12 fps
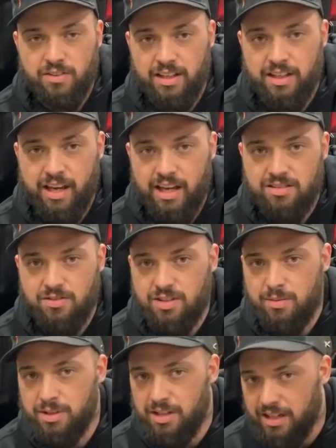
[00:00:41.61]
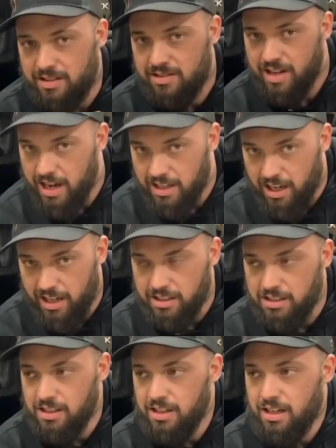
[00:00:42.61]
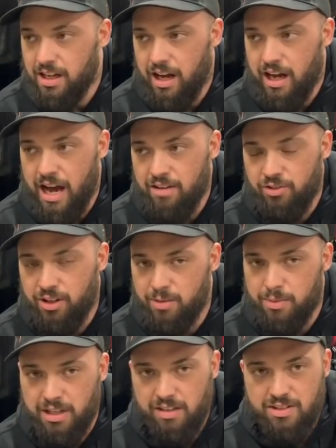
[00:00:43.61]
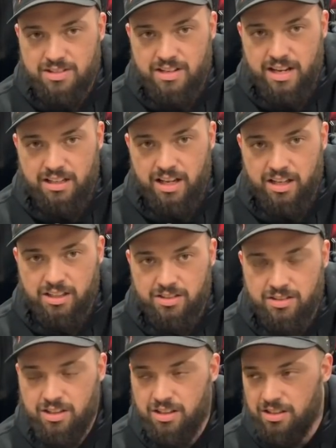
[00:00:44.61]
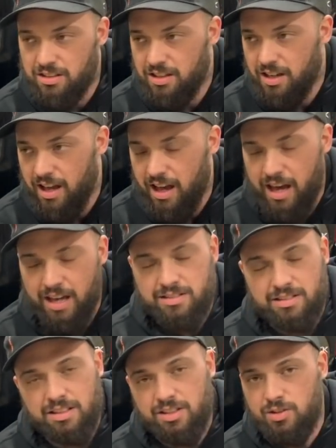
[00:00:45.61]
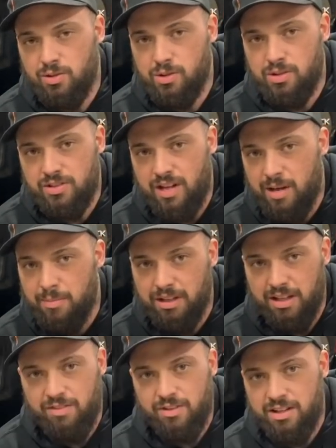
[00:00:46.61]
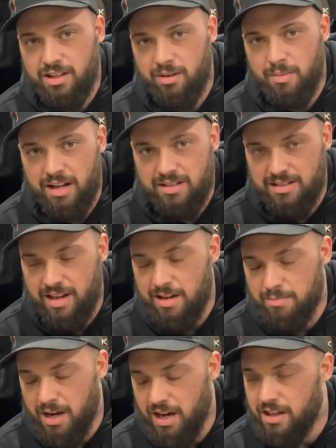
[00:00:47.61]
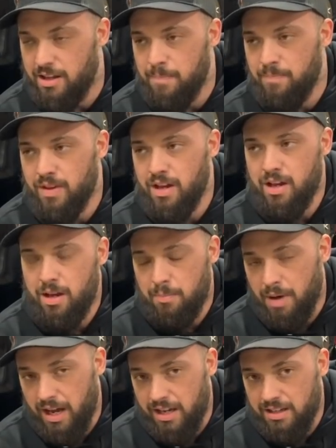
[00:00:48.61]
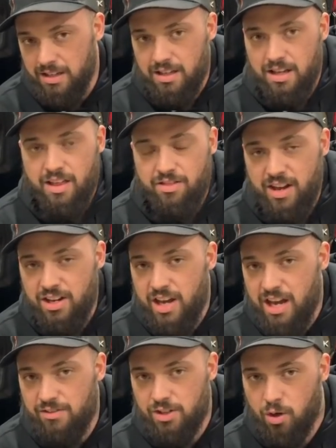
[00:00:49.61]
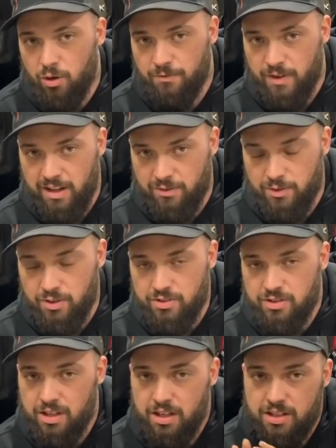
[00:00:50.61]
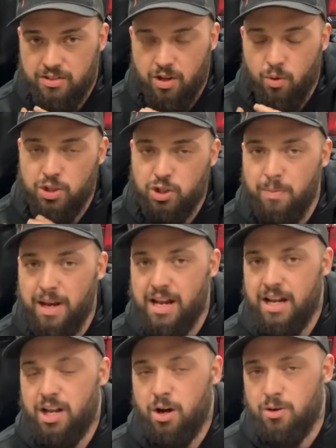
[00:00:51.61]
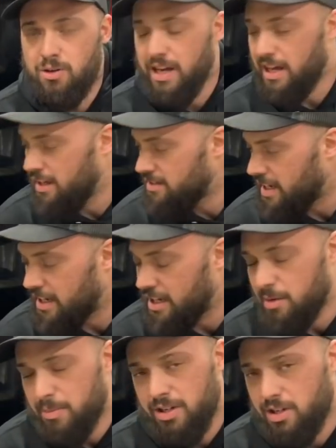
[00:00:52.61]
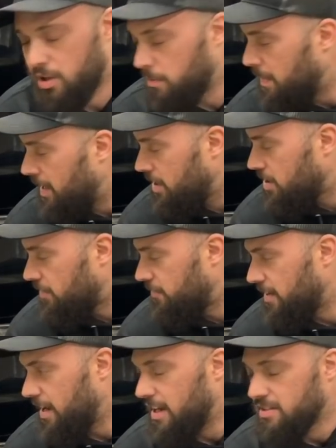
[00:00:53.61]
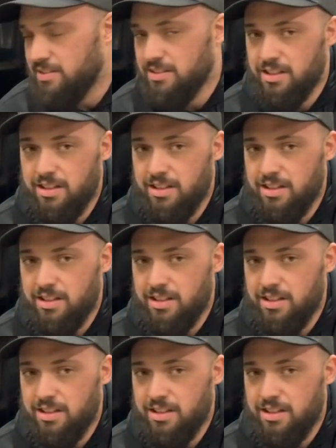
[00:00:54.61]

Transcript: In the case of something like Stanliner, I really believe that Stanliners are excellent tools. I believe in them, I stand by them. But then you have your old faithfuls. So what you may not know is a company called PDR Finesse.